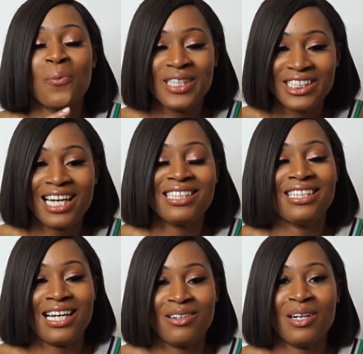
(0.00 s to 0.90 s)
we
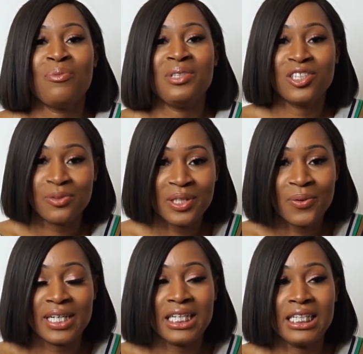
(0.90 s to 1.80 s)
chat it out and we do it
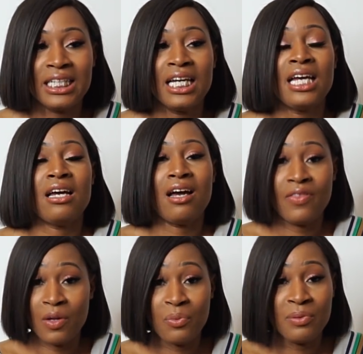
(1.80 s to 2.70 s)
quickly,
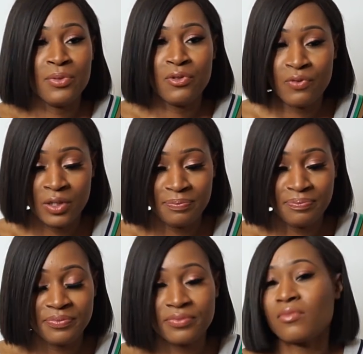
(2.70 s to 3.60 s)
and then we move
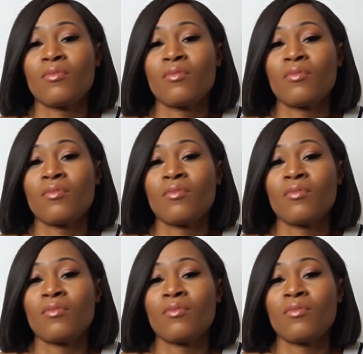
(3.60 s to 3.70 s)
on.